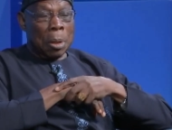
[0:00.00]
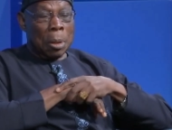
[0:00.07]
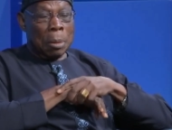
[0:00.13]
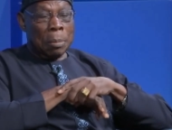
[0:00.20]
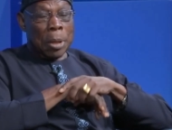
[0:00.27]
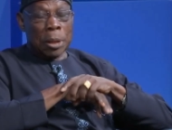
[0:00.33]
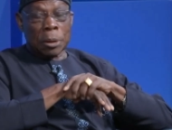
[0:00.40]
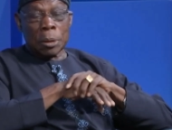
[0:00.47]

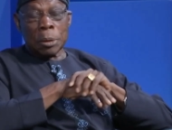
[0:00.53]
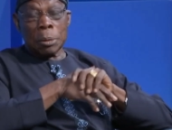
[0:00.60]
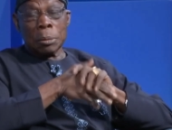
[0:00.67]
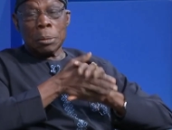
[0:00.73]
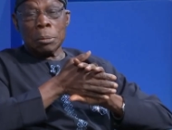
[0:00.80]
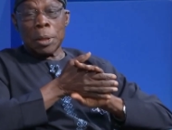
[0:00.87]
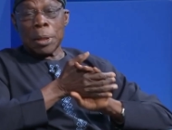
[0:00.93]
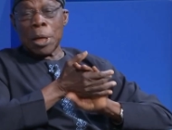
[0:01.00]
but
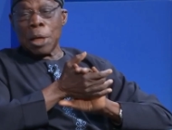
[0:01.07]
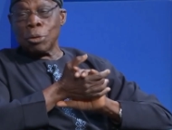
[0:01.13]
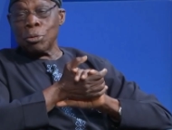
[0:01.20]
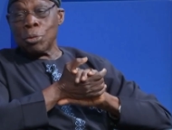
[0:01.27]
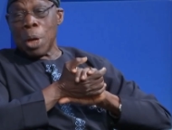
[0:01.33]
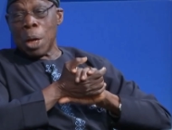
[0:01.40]
whether you are